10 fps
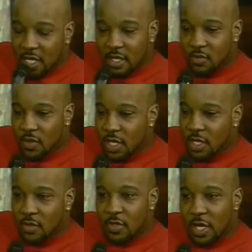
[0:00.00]
get
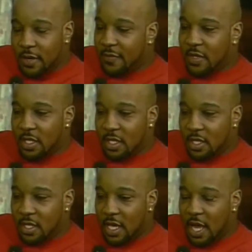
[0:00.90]
real
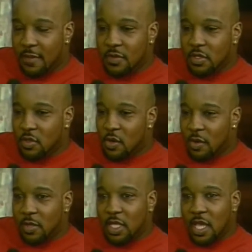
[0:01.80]
nervous. Every, you know
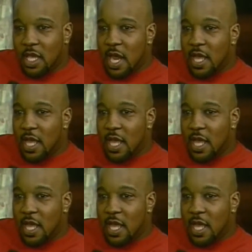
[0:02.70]
what I'm saying?